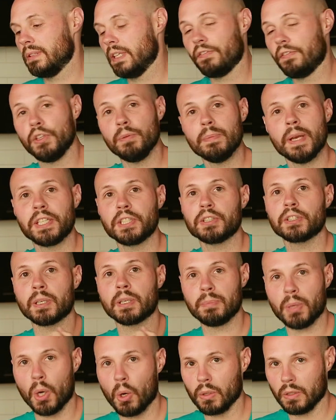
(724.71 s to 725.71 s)
If you make your
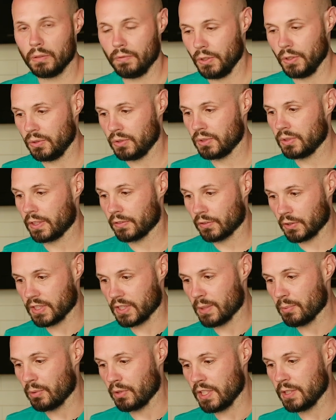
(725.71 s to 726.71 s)
component views, like for
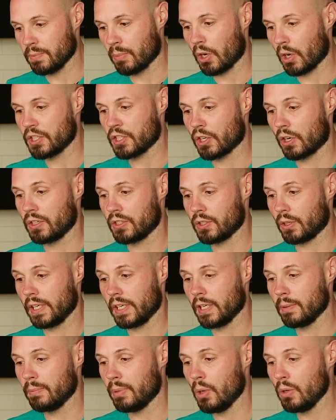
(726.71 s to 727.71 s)
example, these bar charts are
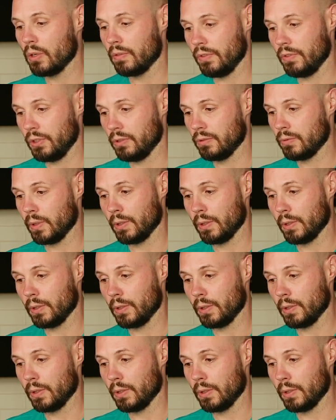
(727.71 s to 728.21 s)
a component view.